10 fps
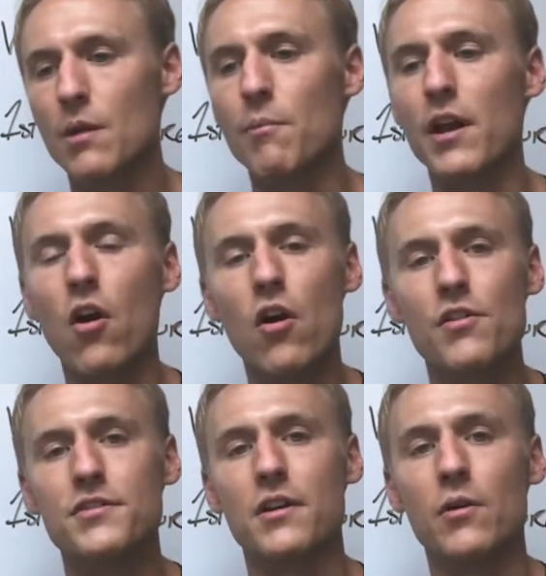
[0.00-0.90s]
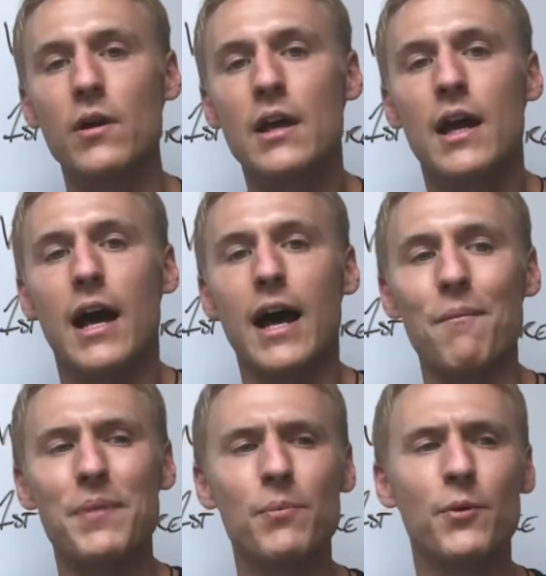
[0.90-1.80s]
But also,
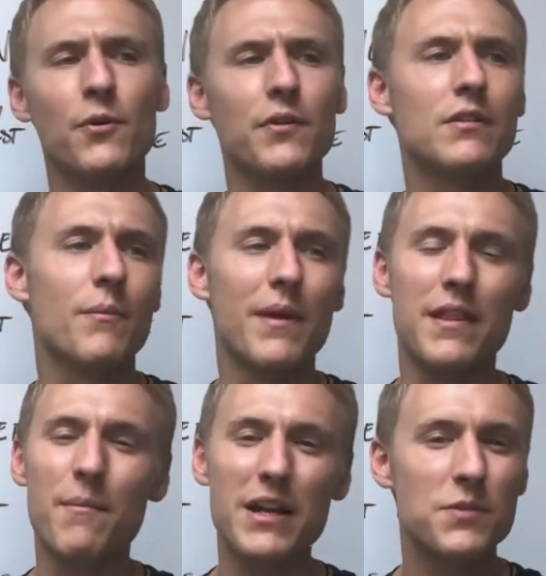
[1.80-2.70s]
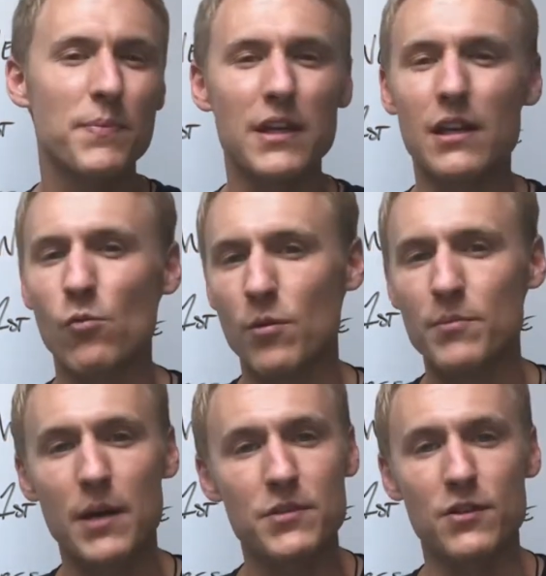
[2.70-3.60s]
people, they might just be getting
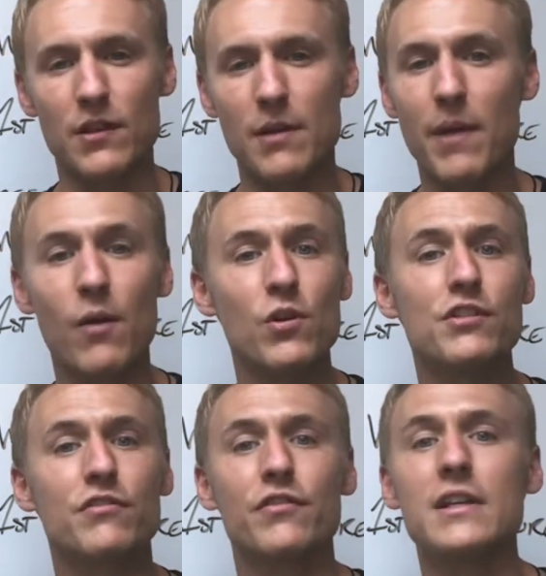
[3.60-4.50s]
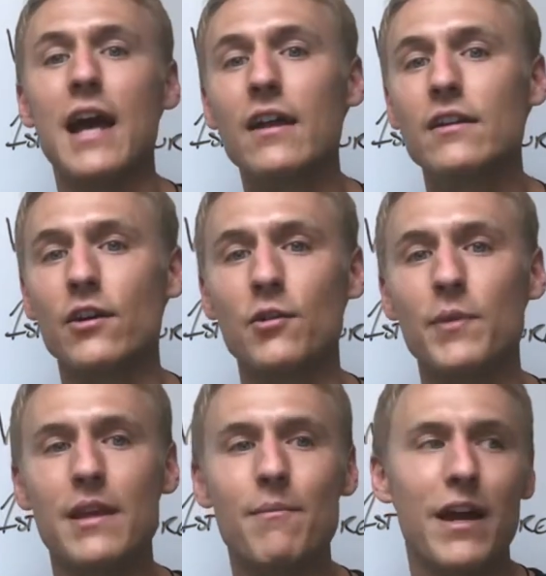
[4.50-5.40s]
warmed up to you. They might want your free download,
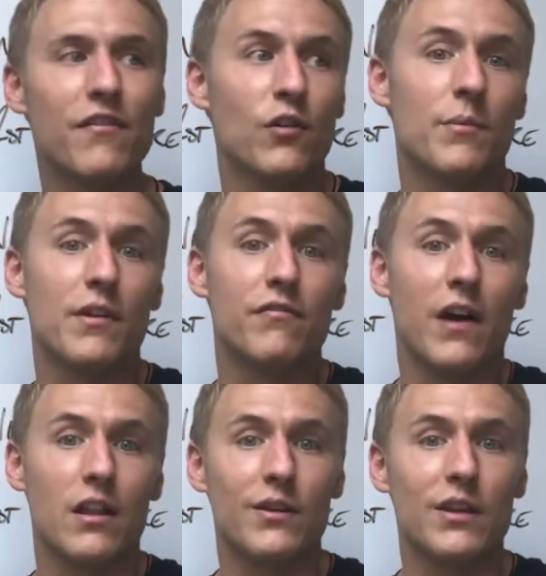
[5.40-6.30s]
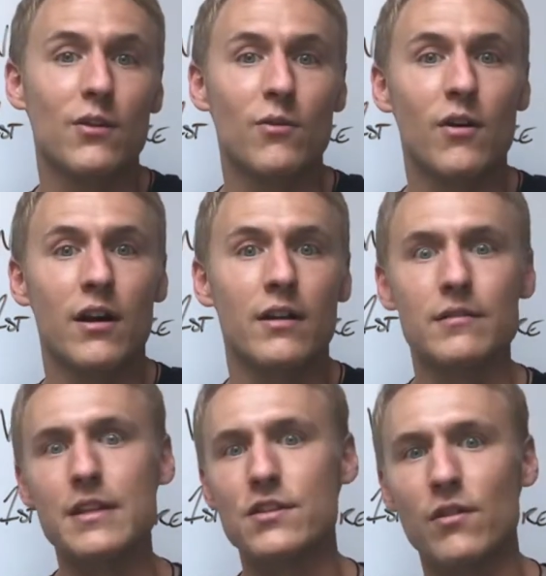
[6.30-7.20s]
but they might have only been following you on
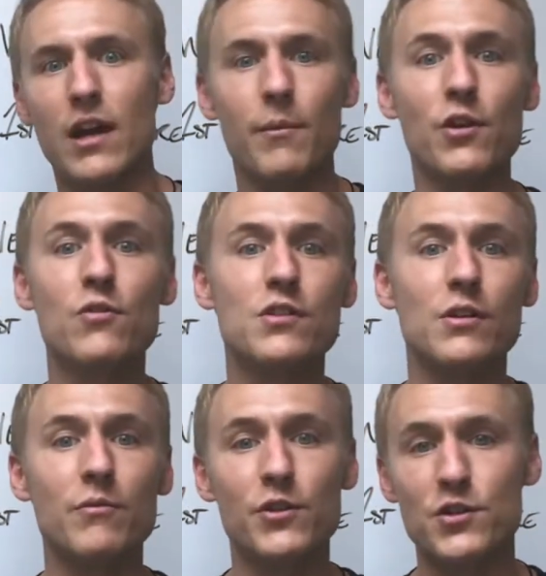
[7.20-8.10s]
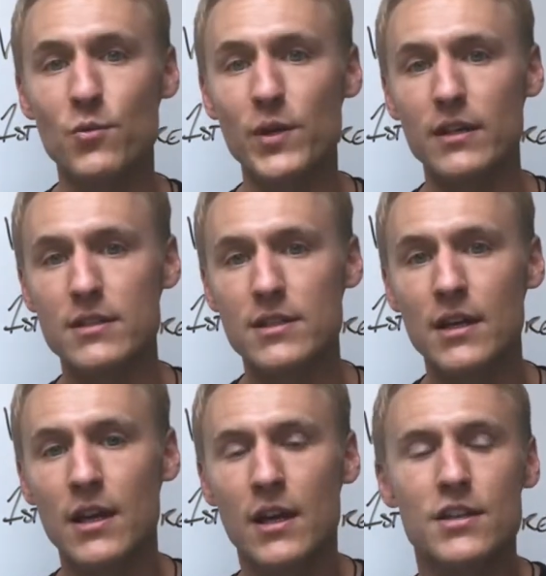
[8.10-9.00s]
Instagram or YouTube for 2 weeks.
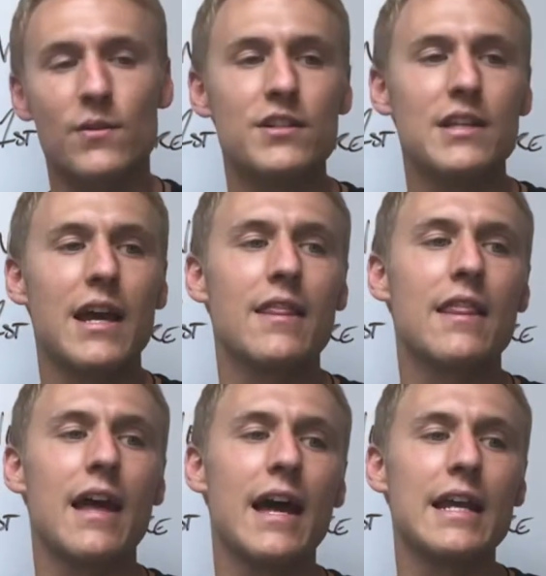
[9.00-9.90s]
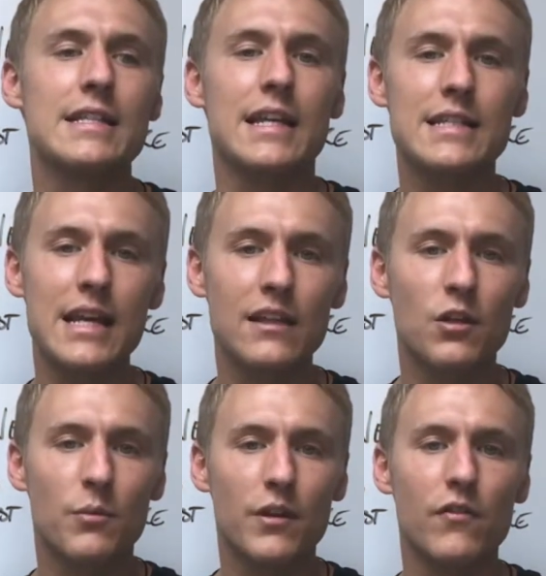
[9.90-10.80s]
So understand that it's going to take a
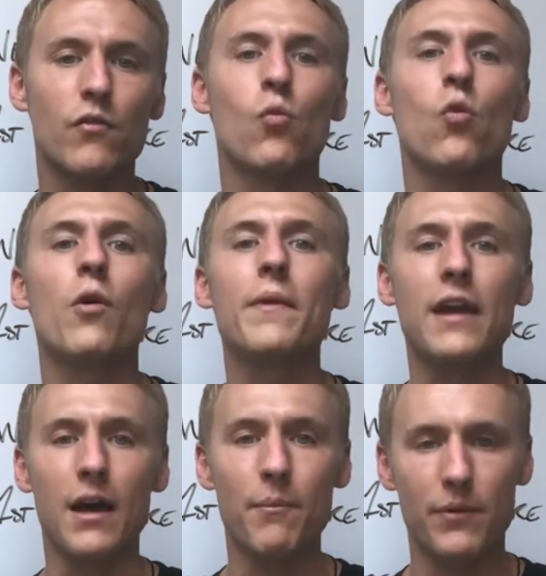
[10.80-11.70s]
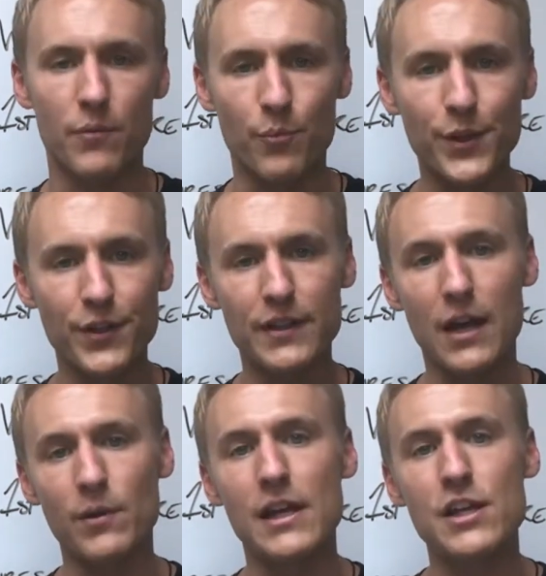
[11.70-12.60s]
little bit of warming up, building
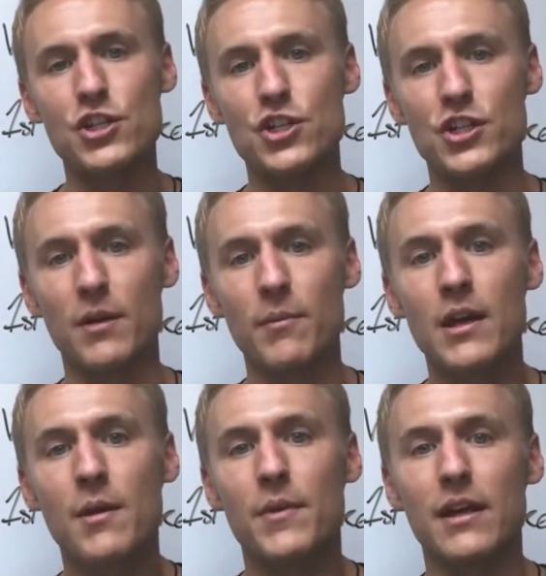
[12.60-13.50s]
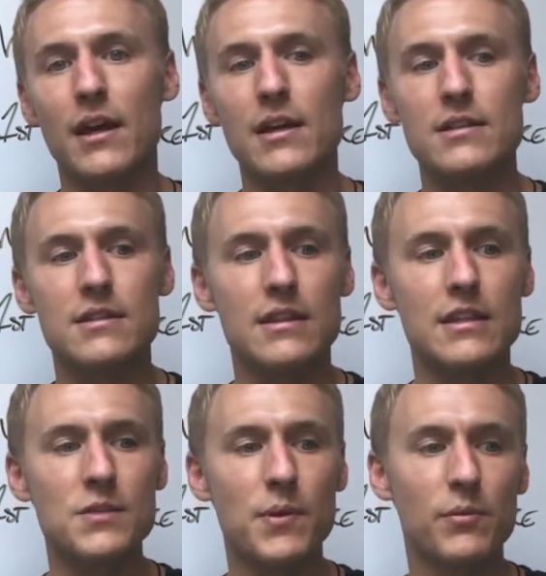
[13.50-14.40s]
that relationship, because
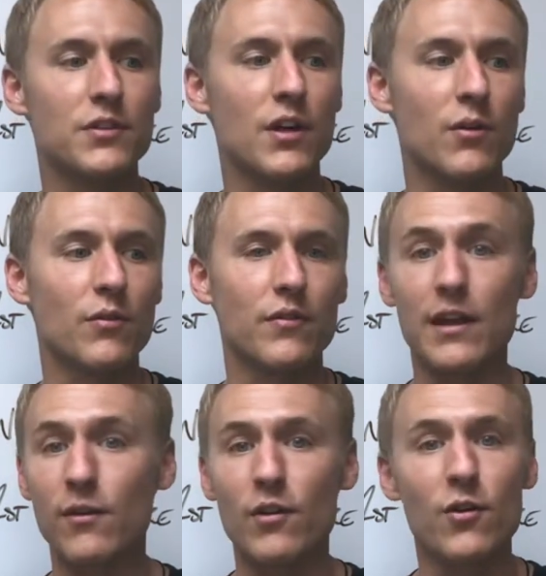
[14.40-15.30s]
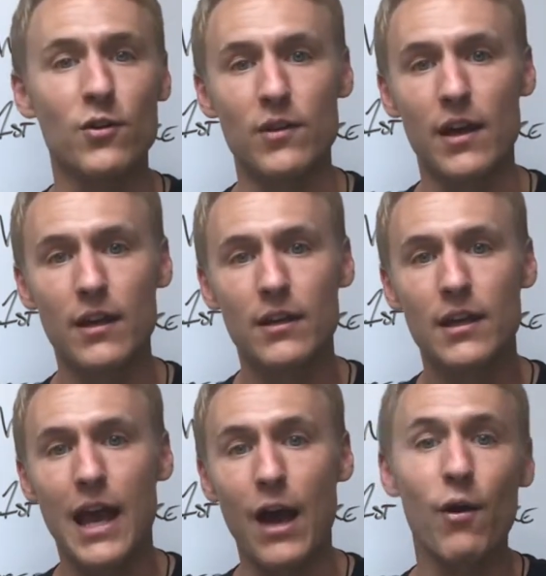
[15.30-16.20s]
these people they don't know you yet.
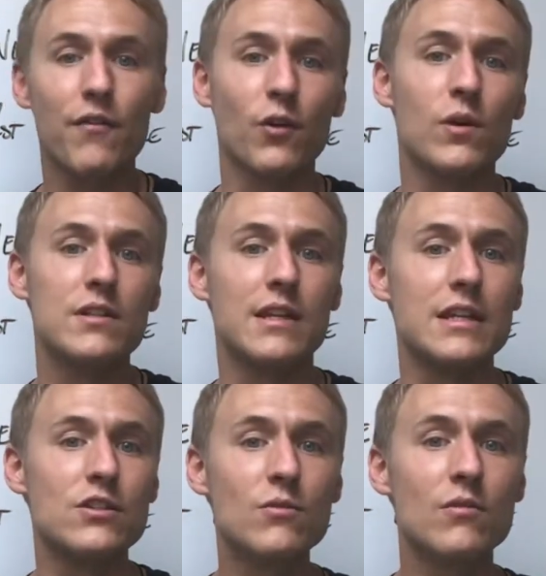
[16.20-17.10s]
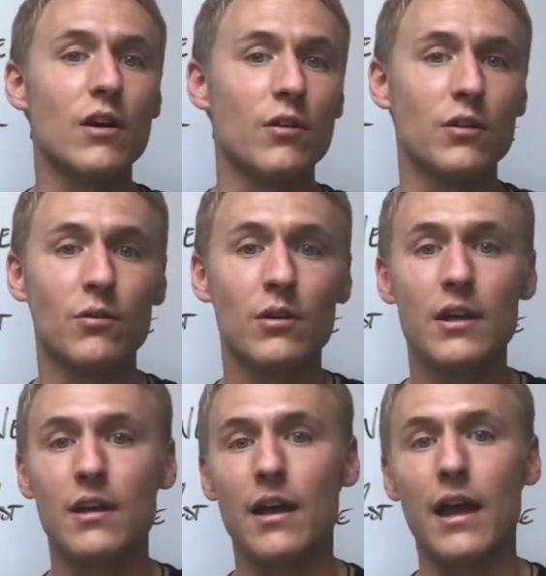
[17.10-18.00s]
However, once they do know you
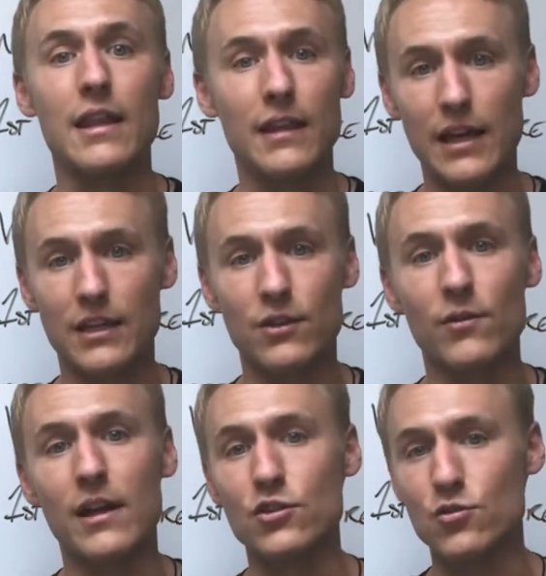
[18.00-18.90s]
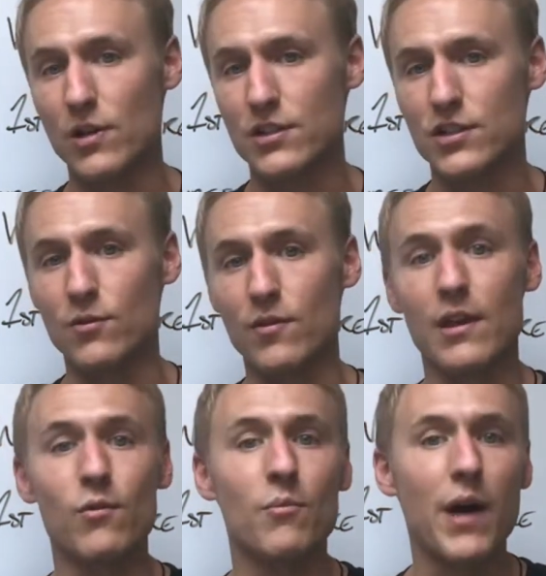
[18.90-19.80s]
and like you and trust you, they
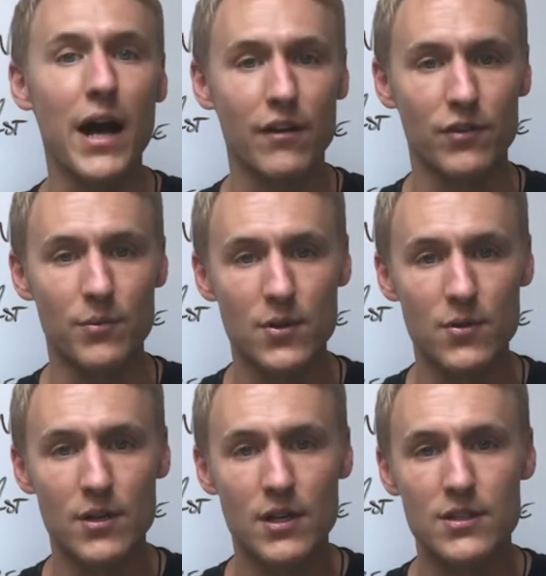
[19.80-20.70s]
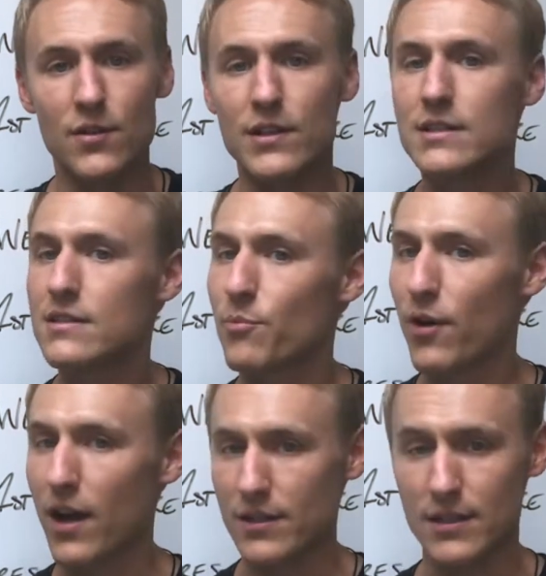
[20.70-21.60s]
will buy from you. So this is a
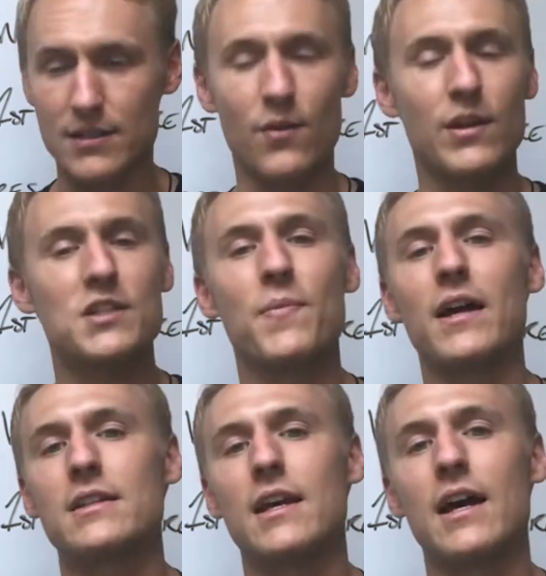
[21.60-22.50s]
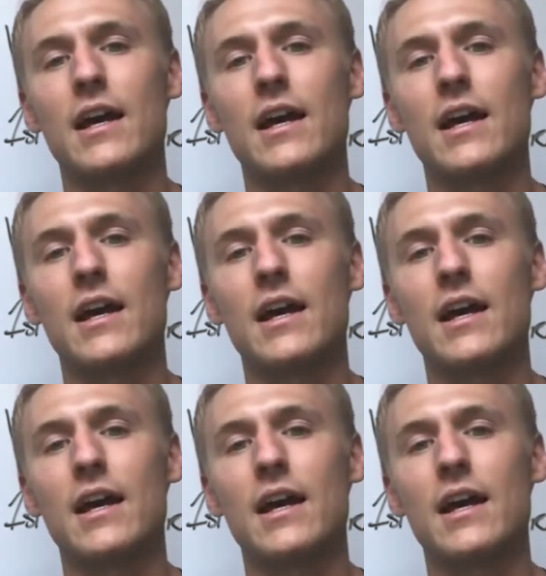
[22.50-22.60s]
process. Don't expect